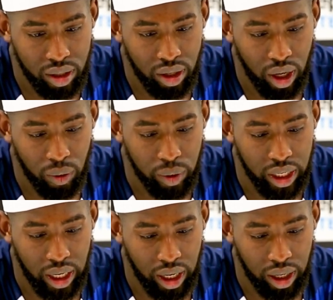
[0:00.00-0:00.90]
know,
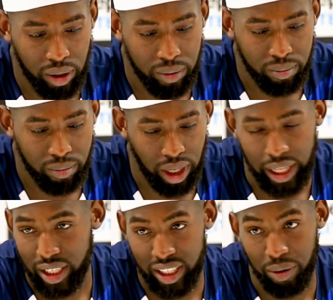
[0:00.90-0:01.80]
we,
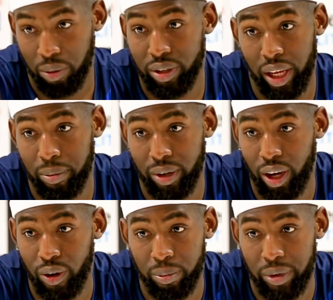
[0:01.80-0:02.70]
like I said, we was able to
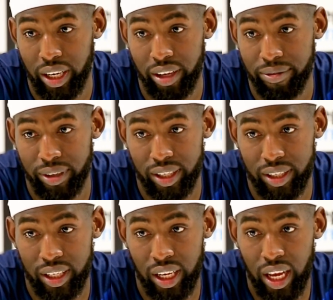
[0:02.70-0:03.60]
hold them in
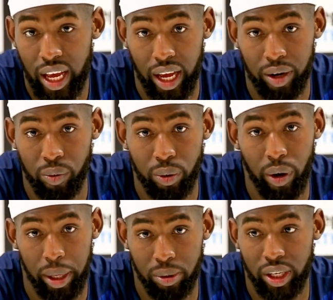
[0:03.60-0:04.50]
defense, and we
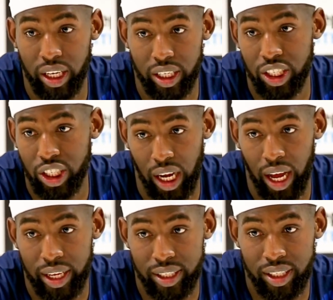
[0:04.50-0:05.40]
were able to get good
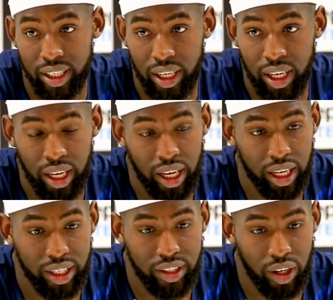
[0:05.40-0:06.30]
shots.
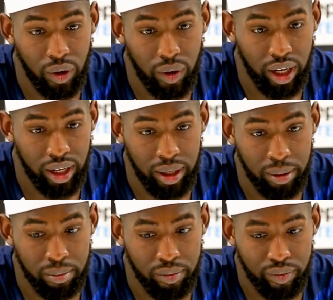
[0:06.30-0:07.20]
And
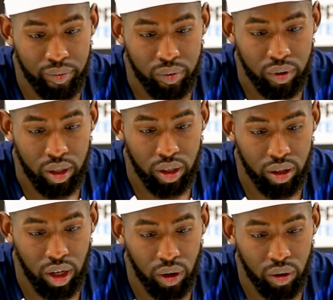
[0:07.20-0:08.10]
so,
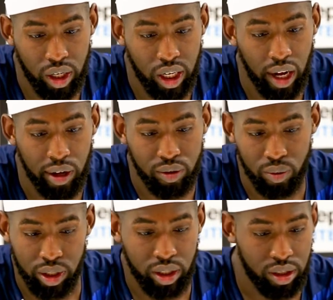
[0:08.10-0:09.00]
you know, the calls
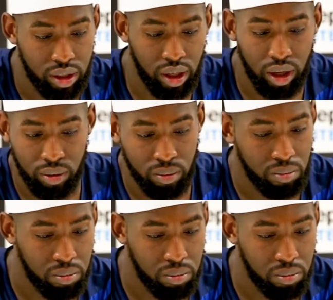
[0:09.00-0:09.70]
were, you know,